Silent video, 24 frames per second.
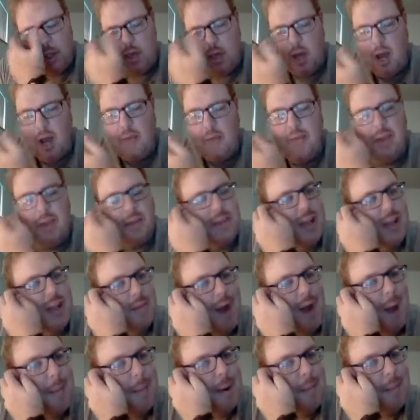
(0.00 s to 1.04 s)
I think they
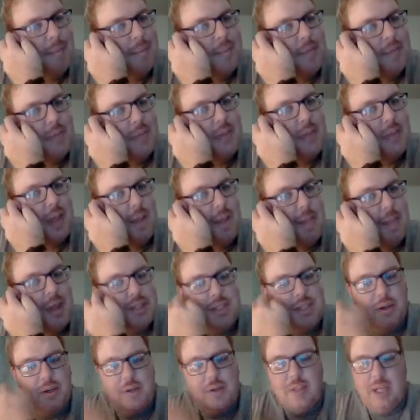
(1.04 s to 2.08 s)
wrap up. They
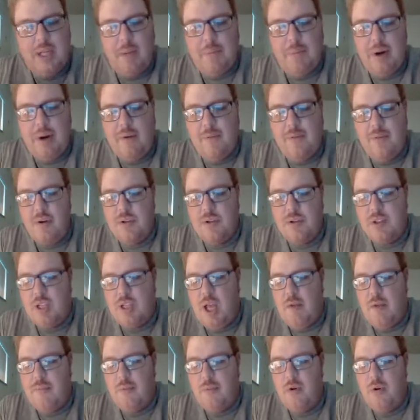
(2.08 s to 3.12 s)
basically take a break from their
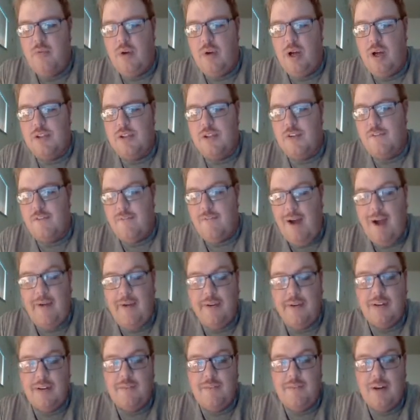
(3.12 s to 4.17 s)
stuff, move on to
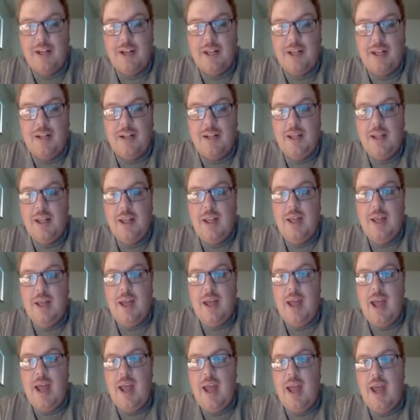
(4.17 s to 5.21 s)
finally the Finian
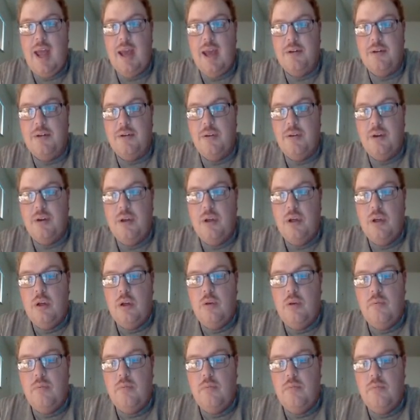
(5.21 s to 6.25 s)
and
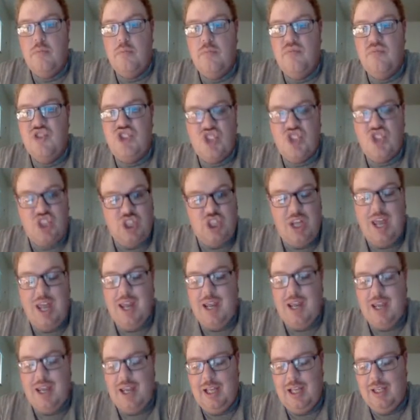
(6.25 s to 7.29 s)

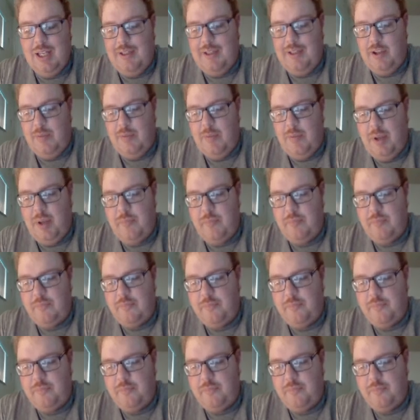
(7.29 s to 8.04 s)
Snake in a little bit.